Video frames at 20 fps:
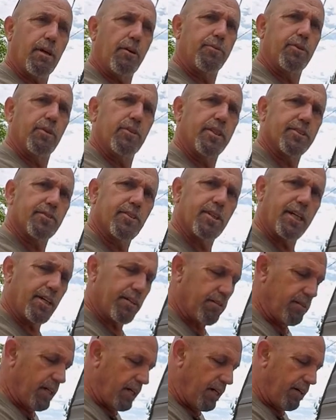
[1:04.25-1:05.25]
a few of these lying
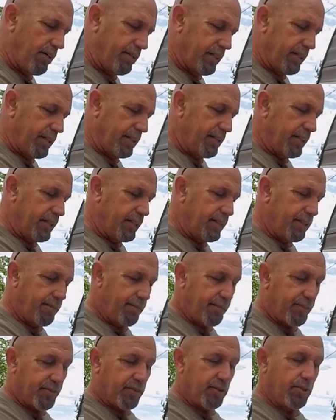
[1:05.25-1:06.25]
around, and uh,
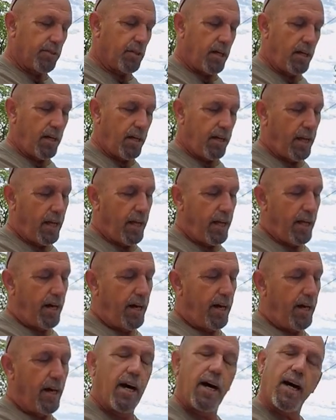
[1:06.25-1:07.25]
so
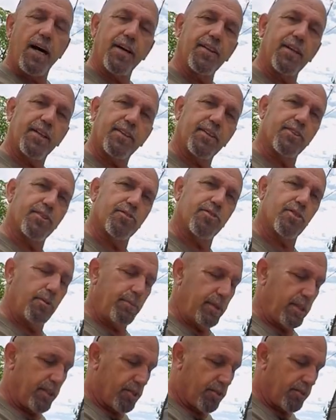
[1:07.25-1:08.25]
I think this is going
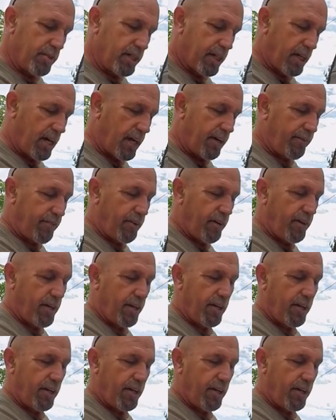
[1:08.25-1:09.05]
to be the trick. I've